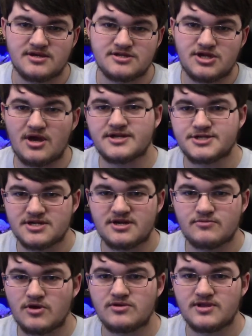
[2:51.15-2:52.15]
dodging and
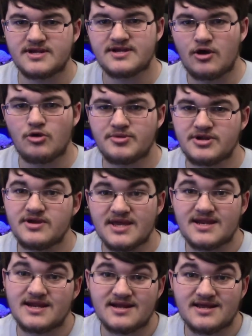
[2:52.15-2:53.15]
rolling and hoping
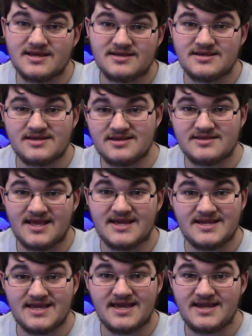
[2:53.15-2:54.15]
you land
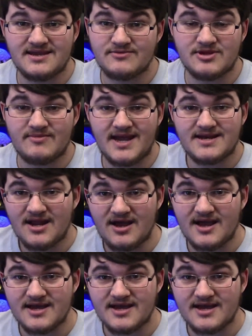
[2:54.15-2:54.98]
a hit in when you might not.